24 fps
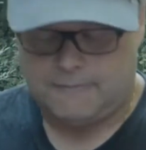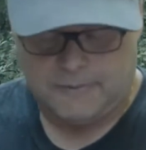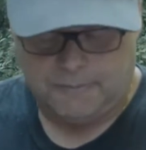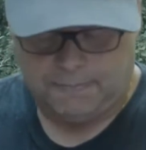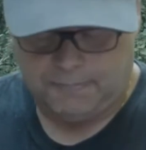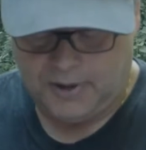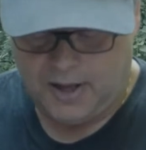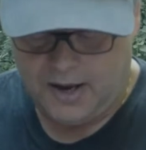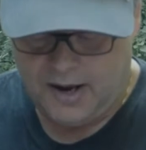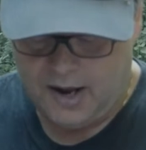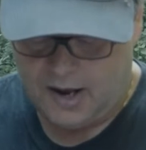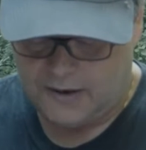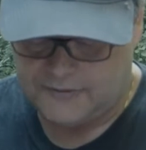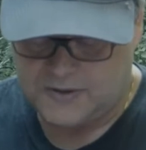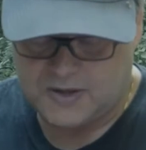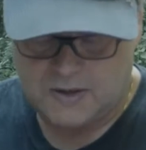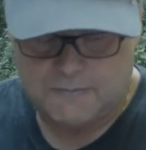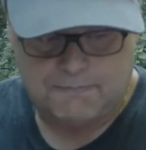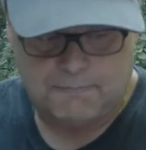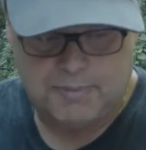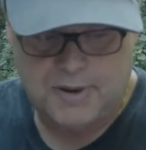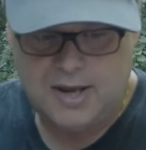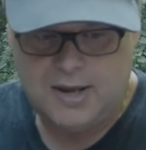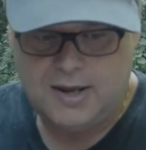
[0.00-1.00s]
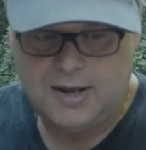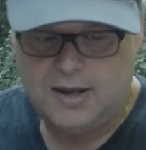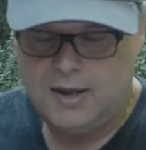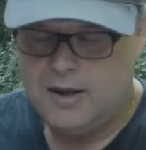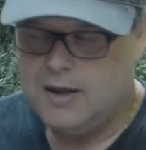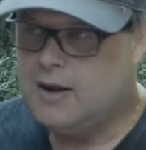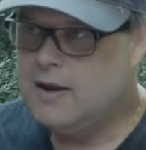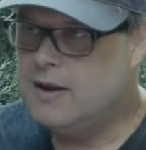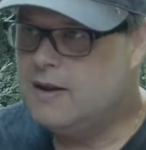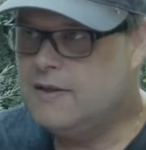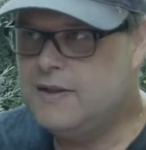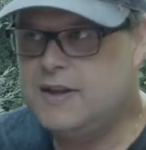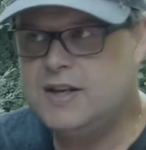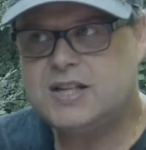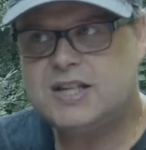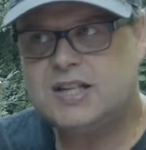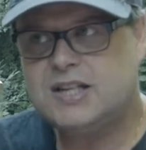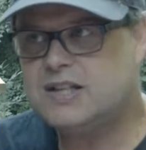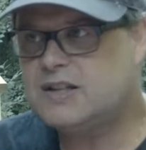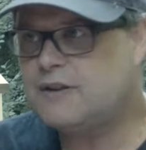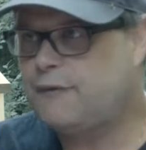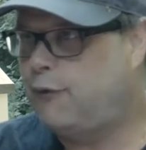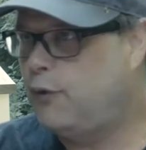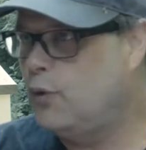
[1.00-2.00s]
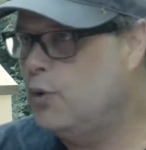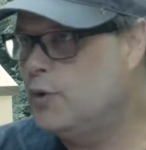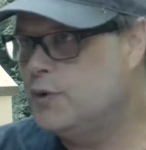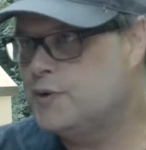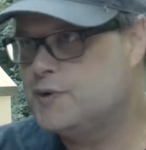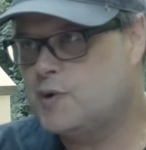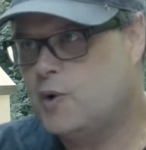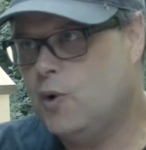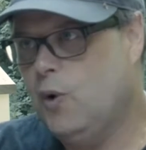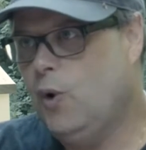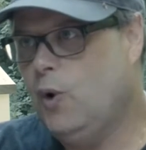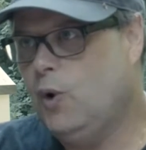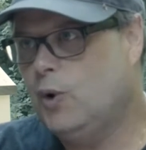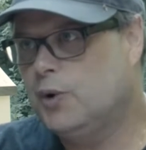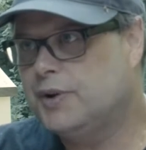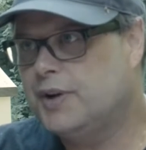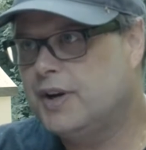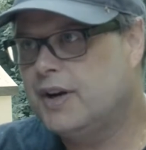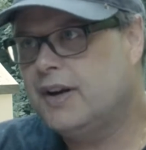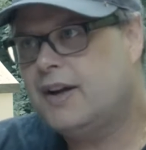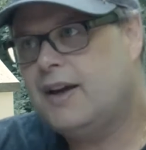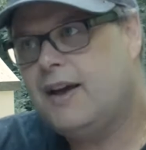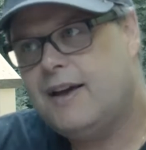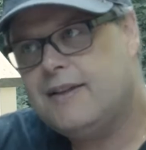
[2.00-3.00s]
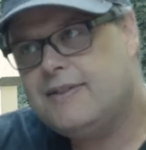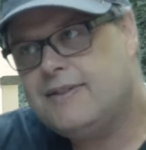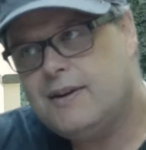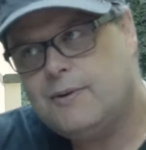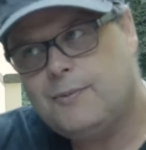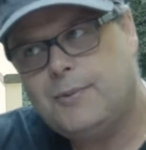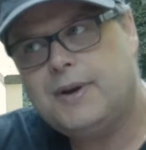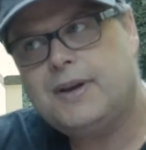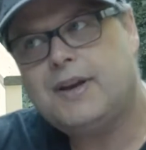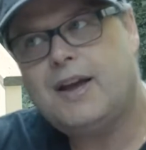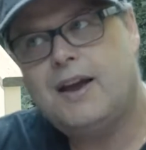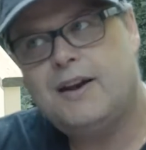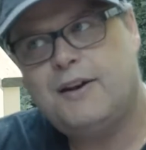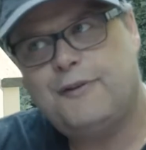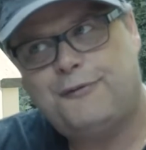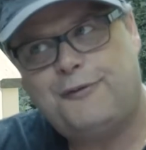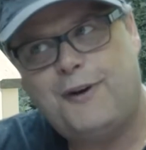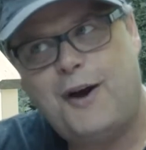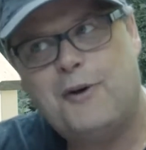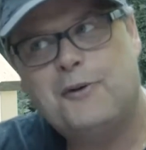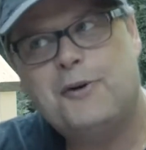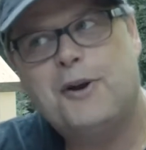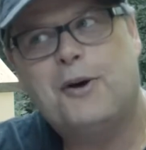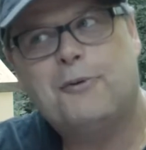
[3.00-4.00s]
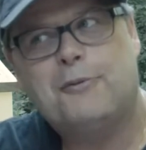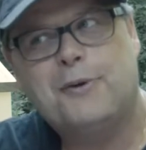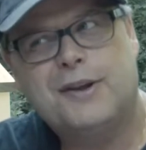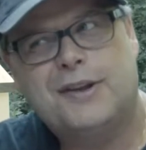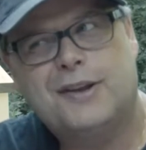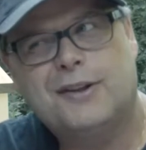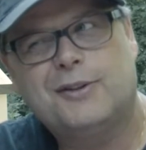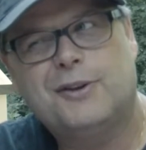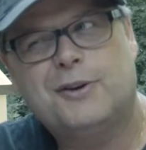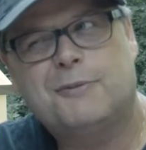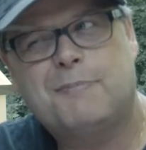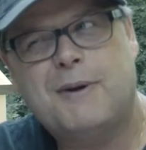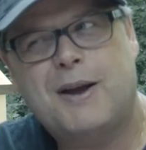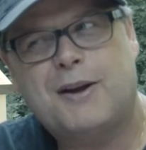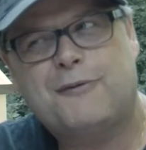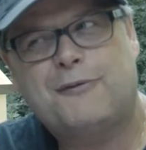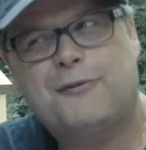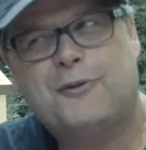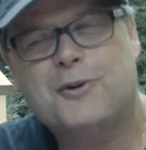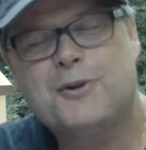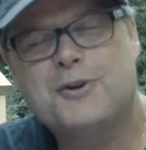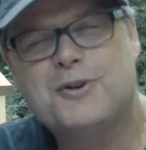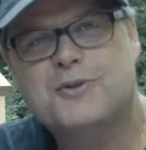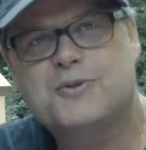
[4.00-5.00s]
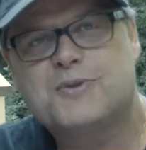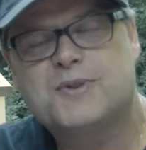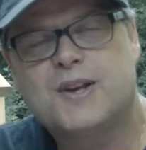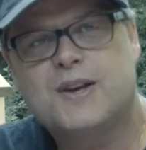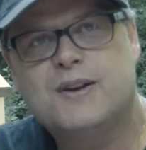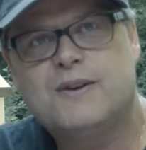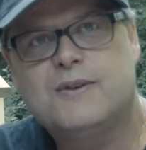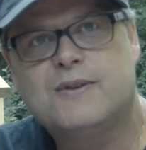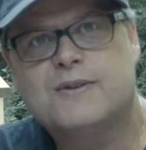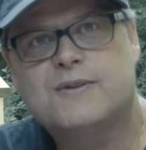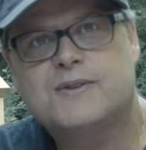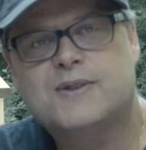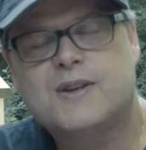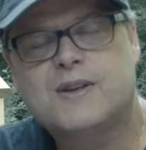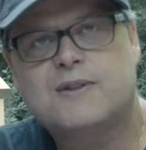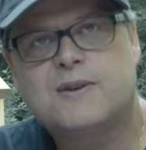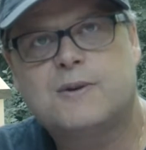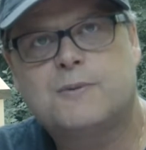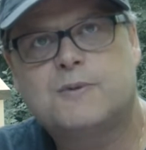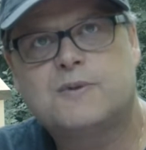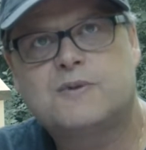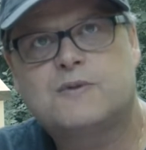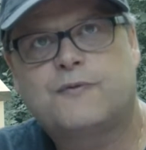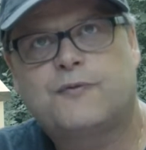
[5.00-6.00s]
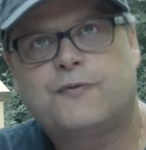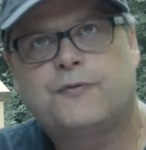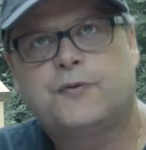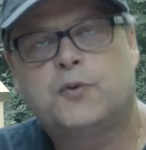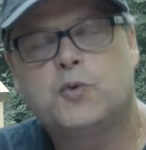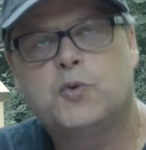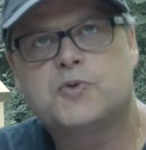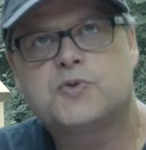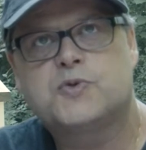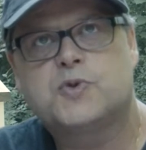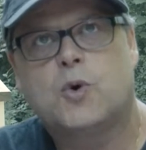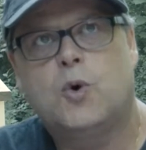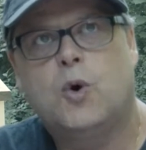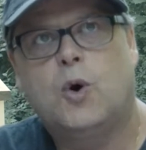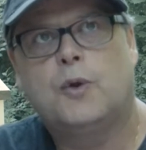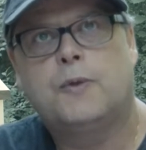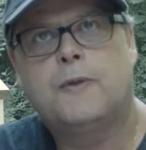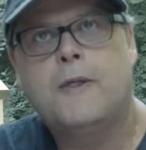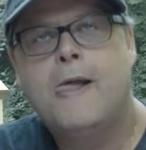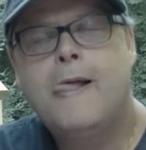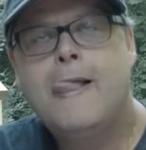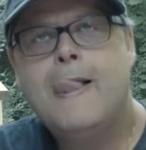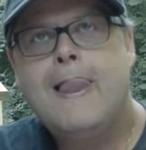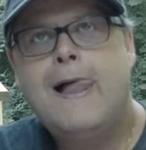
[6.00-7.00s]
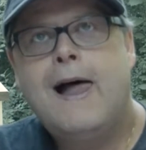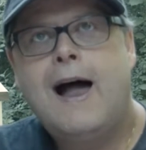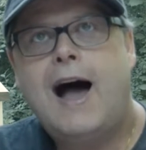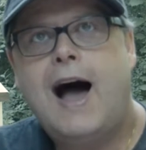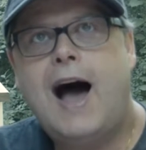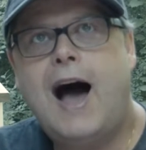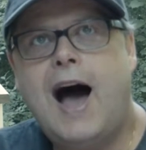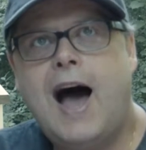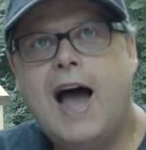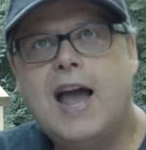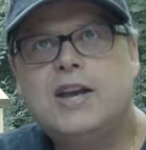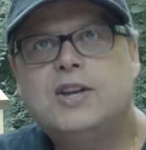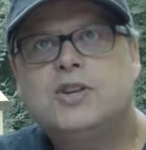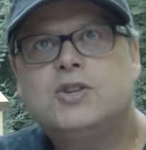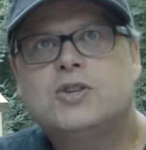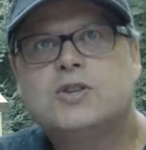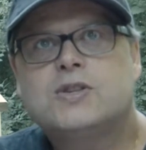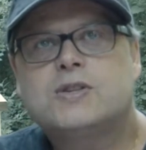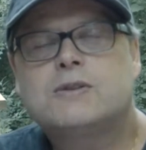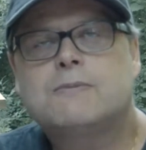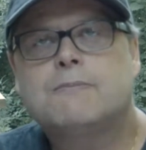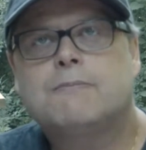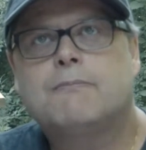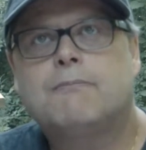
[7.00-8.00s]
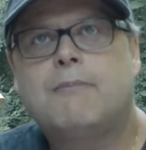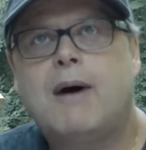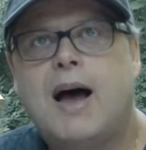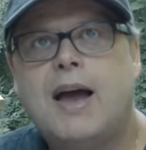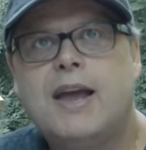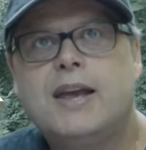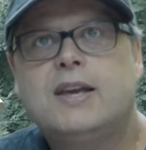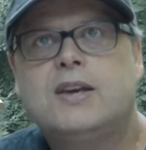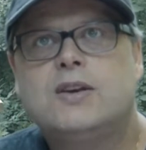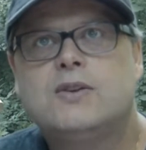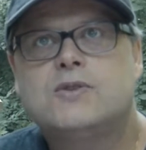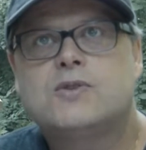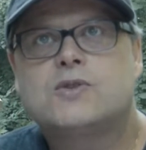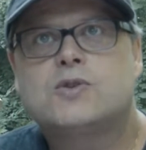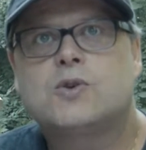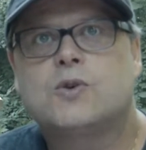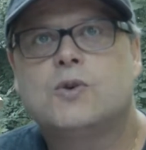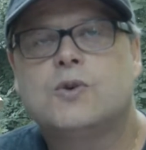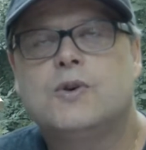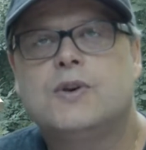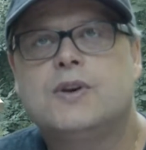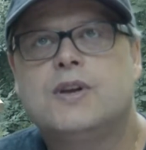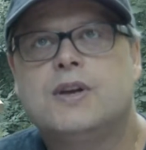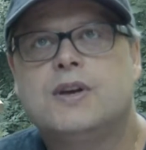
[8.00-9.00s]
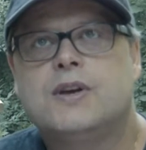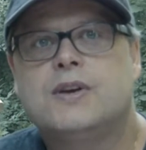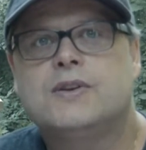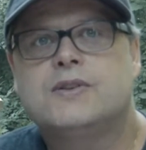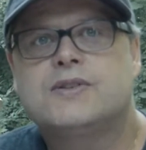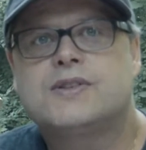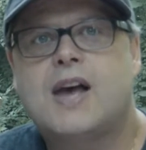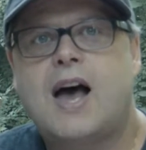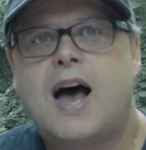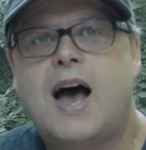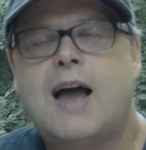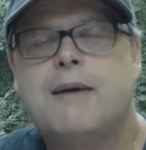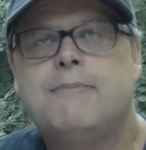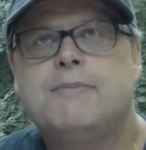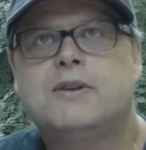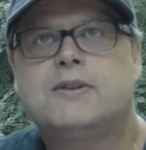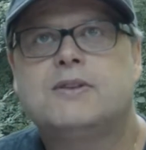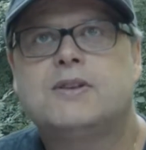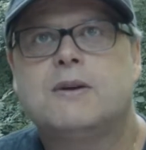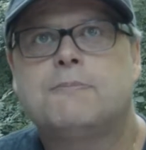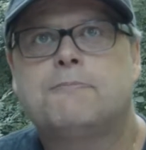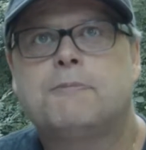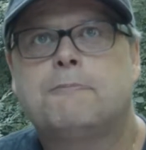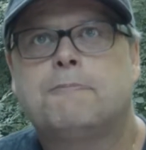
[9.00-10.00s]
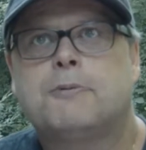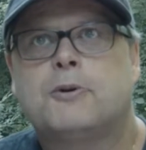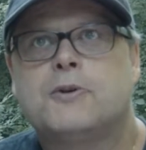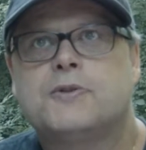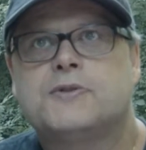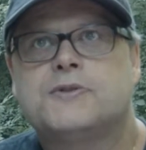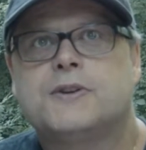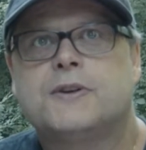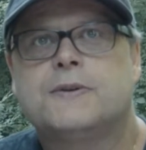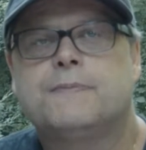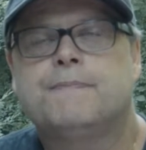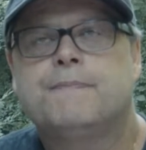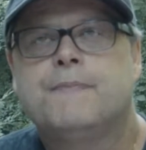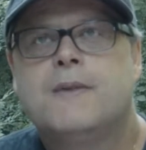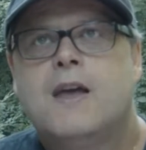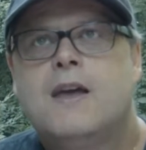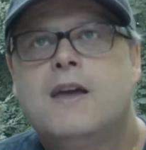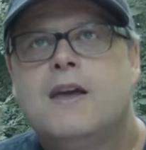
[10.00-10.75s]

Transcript: playoffs, and B, this is fool's gold. And I think we kind of found out, we can look back 4 years later and say that it was fool's gold. my concern is I'm the type of person,